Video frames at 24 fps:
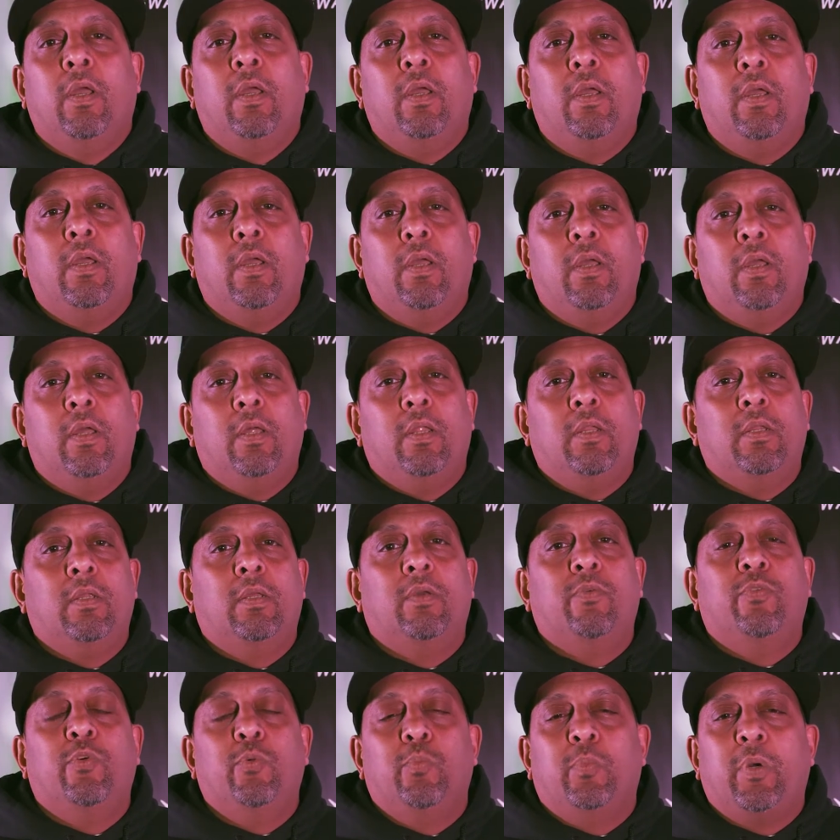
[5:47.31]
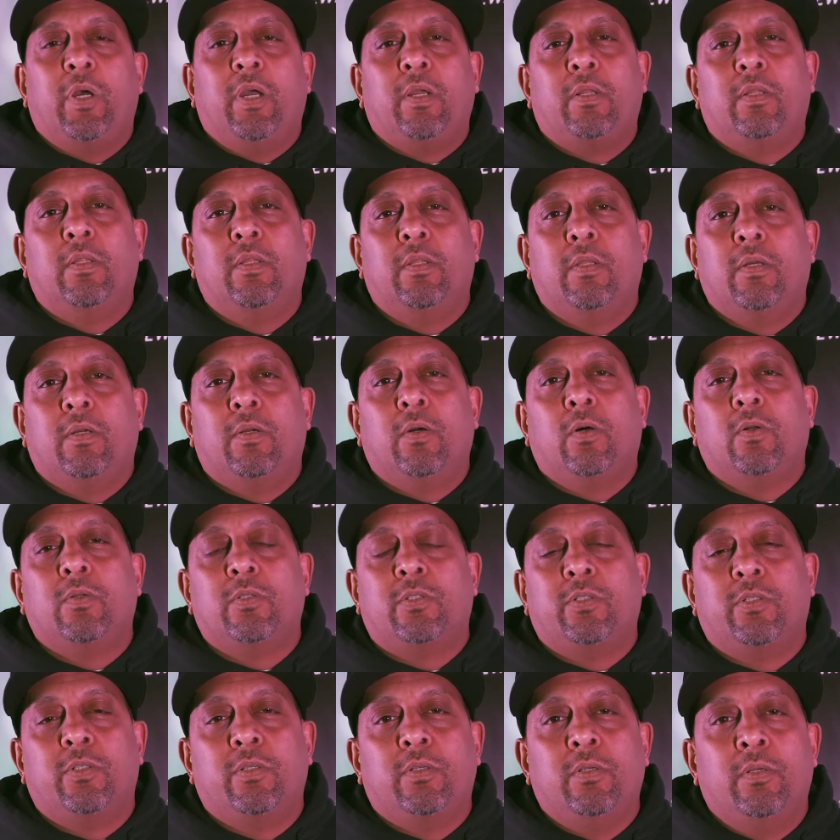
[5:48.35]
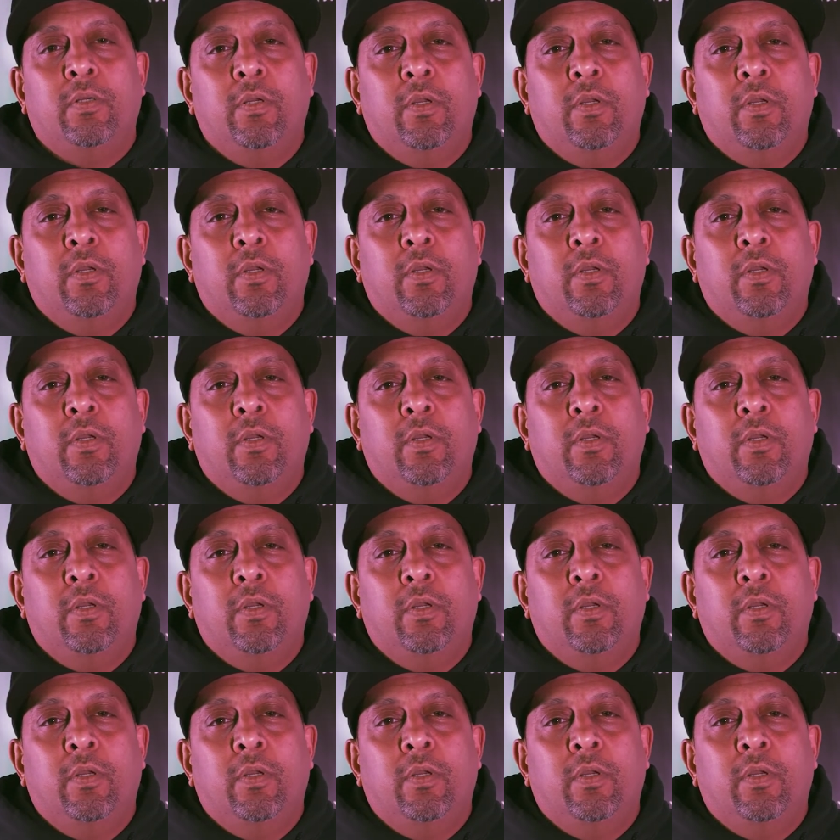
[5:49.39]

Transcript: and giving back to the culture,